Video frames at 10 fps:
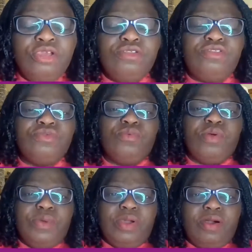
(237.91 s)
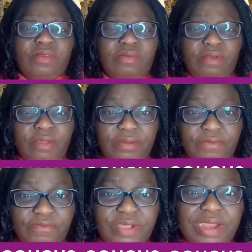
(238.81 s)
to what we call viral